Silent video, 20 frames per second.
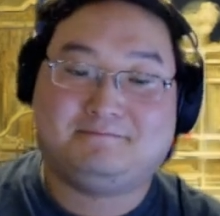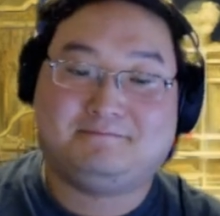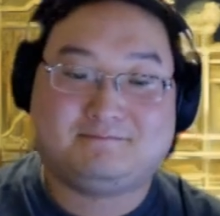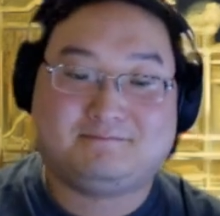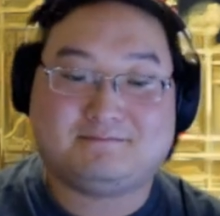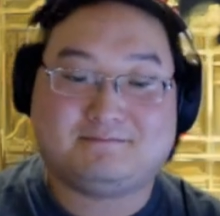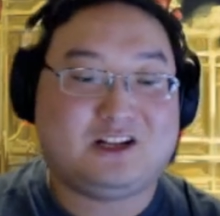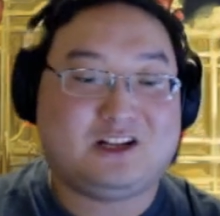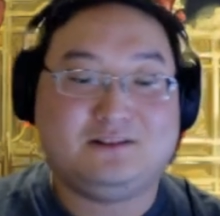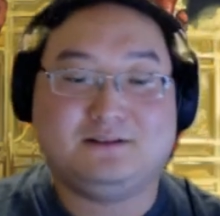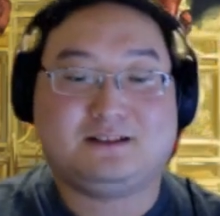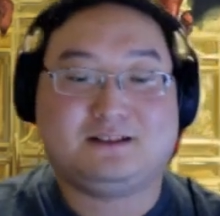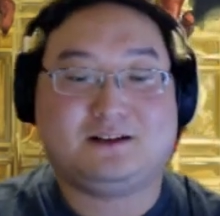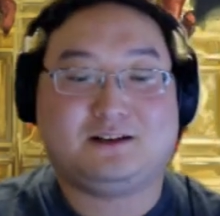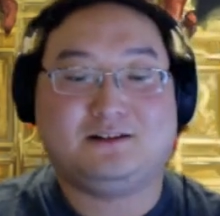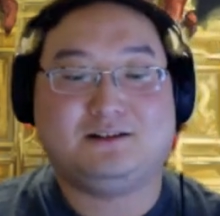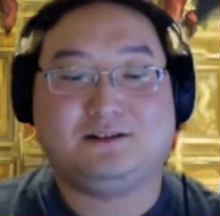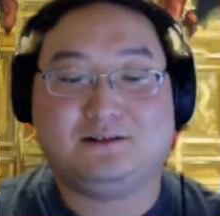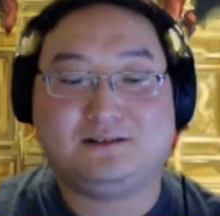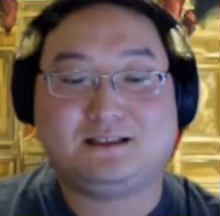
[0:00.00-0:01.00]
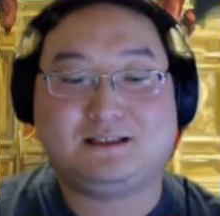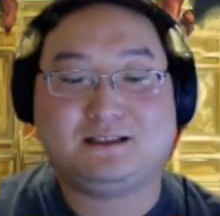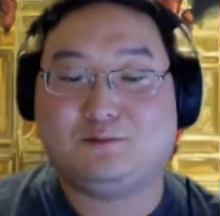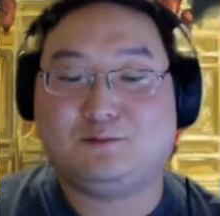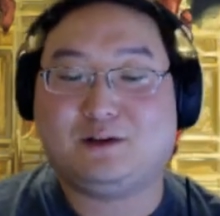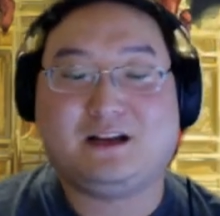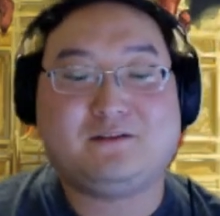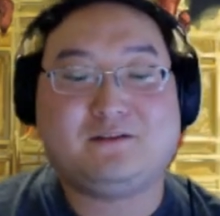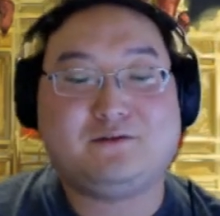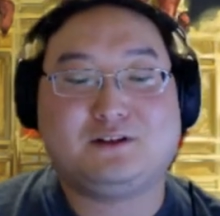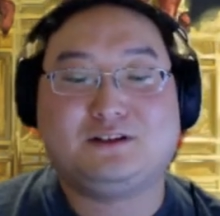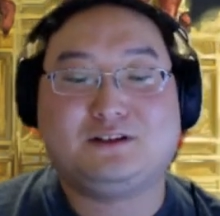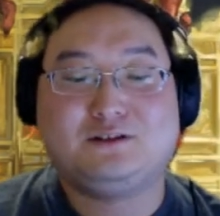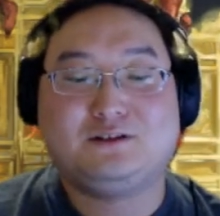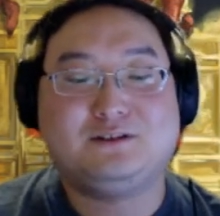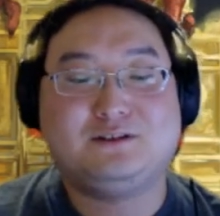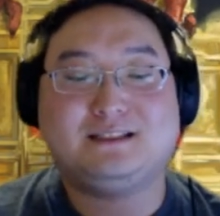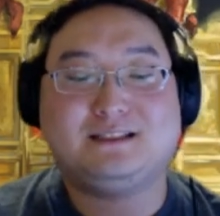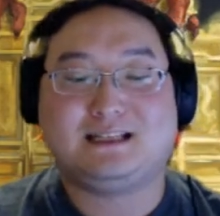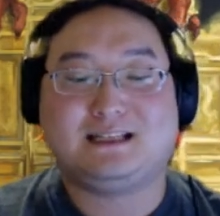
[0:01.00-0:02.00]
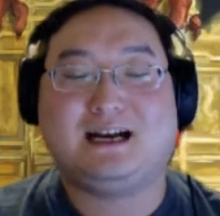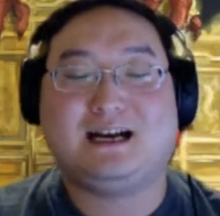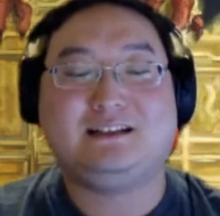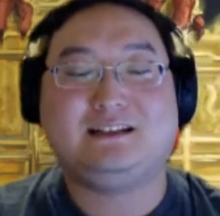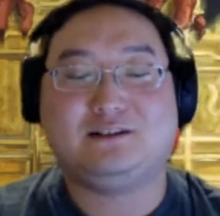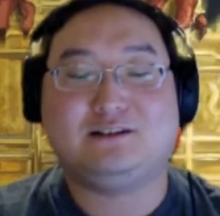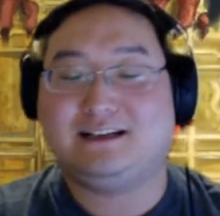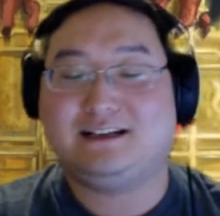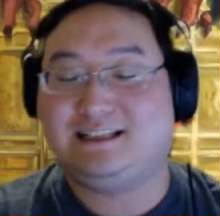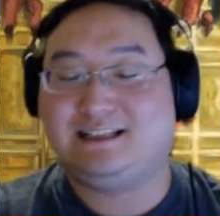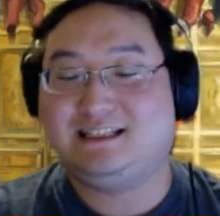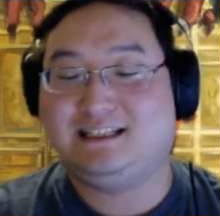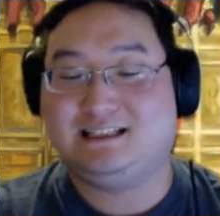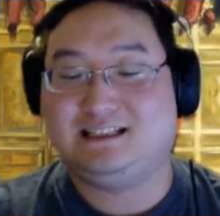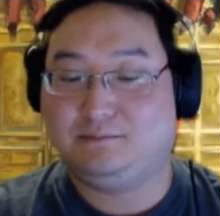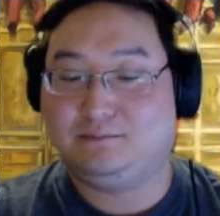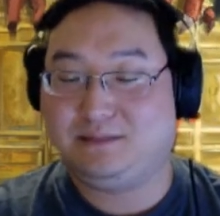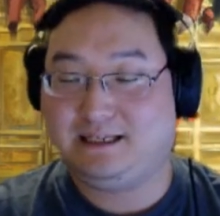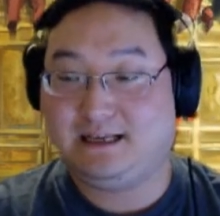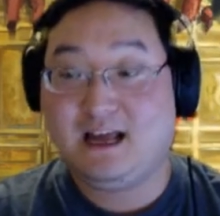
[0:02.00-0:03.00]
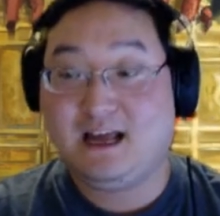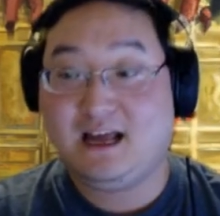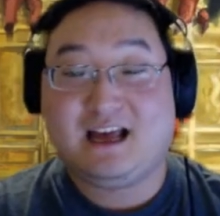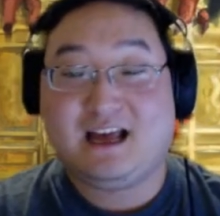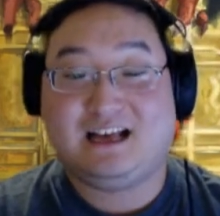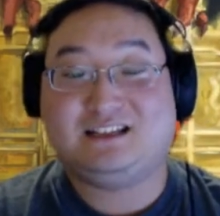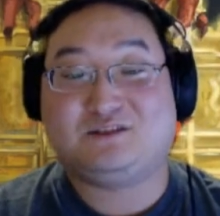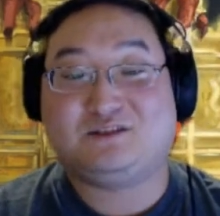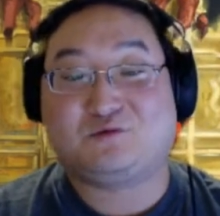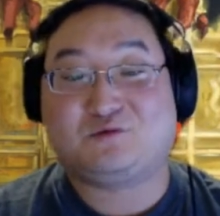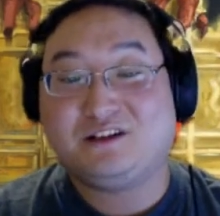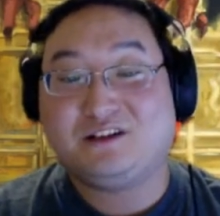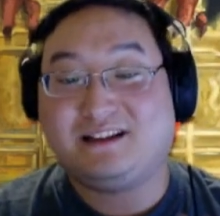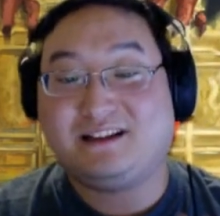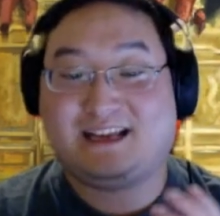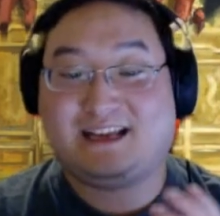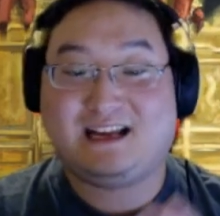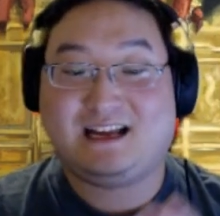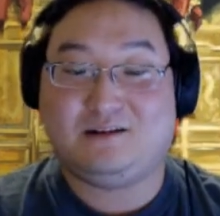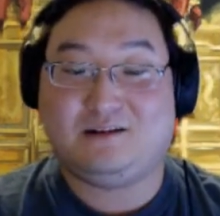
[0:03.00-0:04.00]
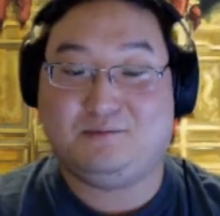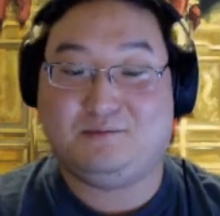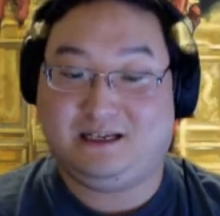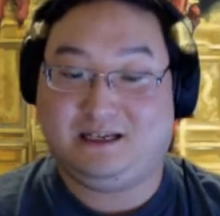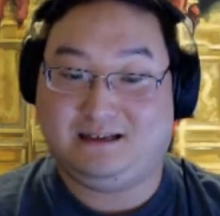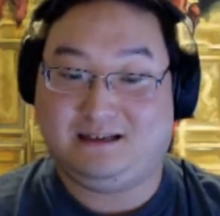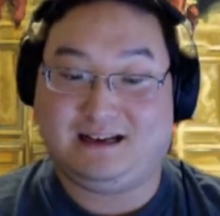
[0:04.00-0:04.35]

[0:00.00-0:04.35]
all internal. It's whatever you decide your identity to be has really helped me.